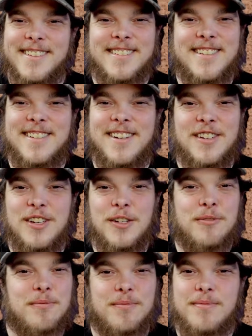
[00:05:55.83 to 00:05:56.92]
It's so
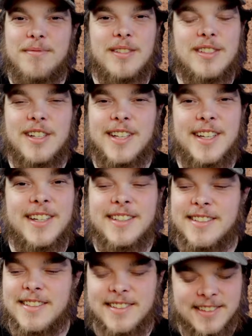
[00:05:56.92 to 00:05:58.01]
dope. It's
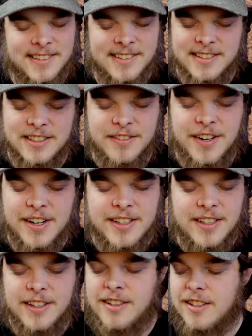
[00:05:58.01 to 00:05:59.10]
clean. It's a very
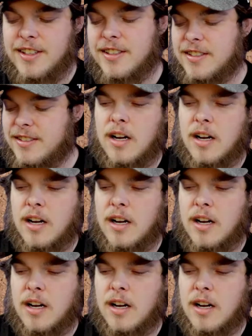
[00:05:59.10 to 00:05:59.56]
clean look.